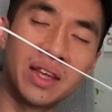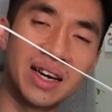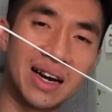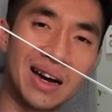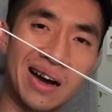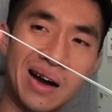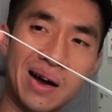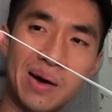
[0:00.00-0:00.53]

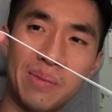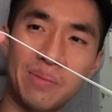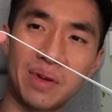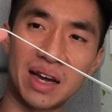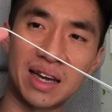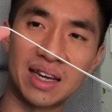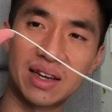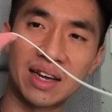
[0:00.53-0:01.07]

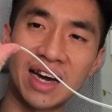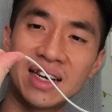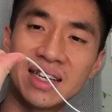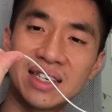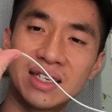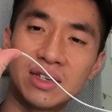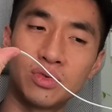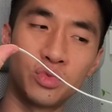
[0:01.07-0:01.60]
I kind
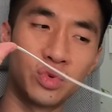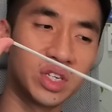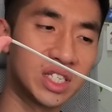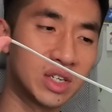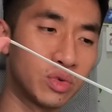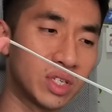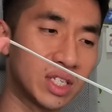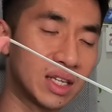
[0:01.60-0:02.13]
of wish
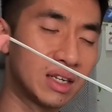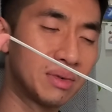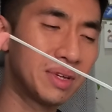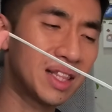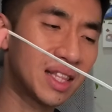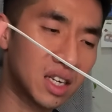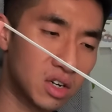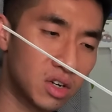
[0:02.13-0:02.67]
it was a little
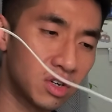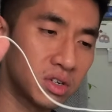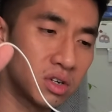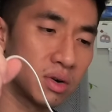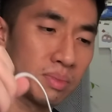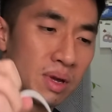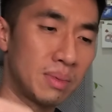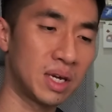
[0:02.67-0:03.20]
bit thicker,
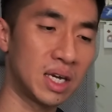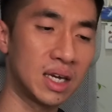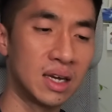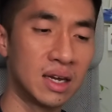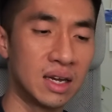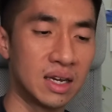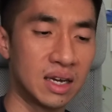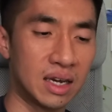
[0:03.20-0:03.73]
or maybe
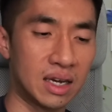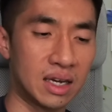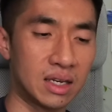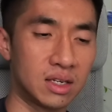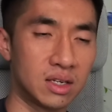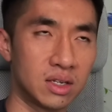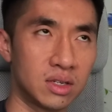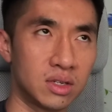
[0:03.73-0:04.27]
it
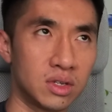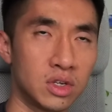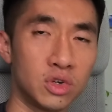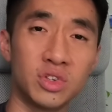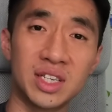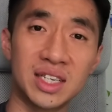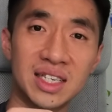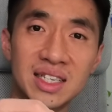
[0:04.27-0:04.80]

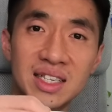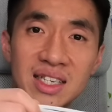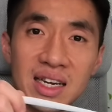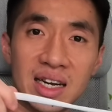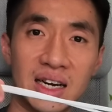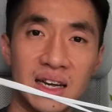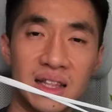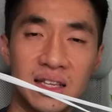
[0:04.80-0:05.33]
uses
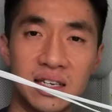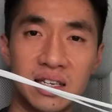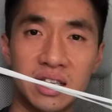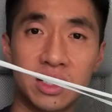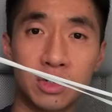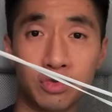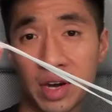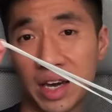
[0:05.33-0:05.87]
the
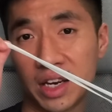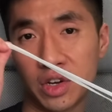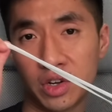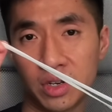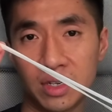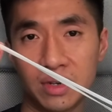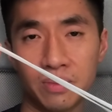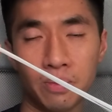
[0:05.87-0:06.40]

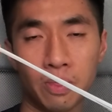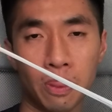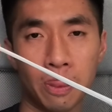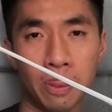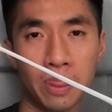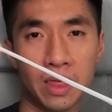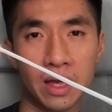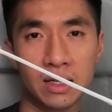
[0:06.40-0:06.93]
serrated
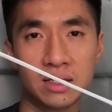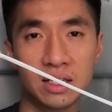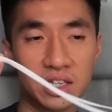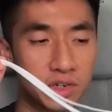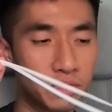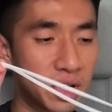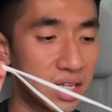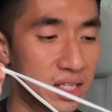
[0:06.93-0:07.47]

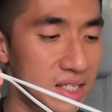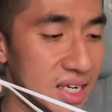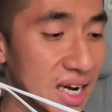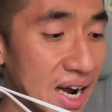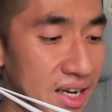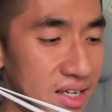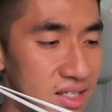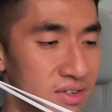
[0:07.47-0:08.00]

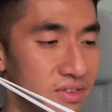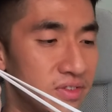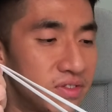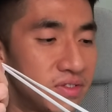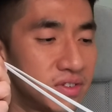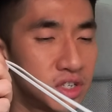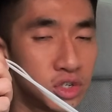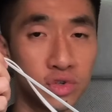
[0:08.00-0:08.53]
kind
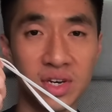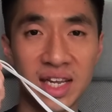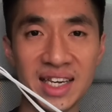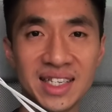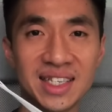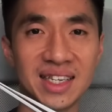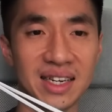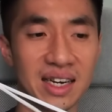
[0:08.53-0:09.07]
of
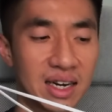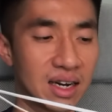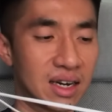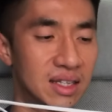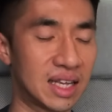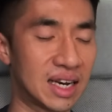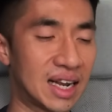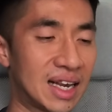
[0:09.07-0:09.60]
shoelace
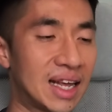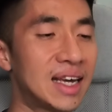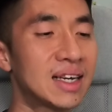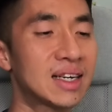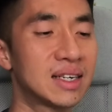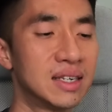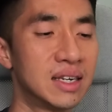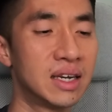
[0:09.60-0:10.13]
that I like.